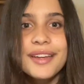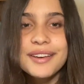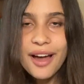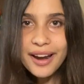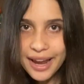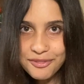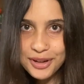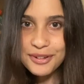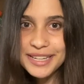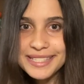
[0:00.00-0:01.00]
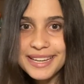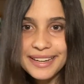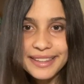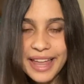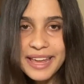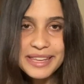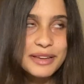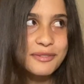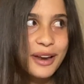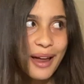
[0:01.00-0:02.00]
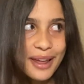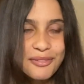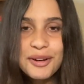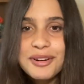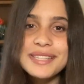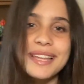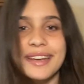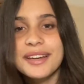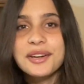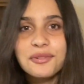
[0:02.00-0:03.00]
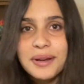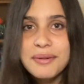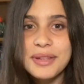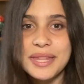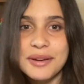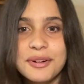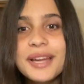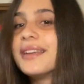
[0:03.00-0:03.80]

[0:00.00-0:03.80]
Not everyone is gonna like you. Not everyone is gonna agree with you.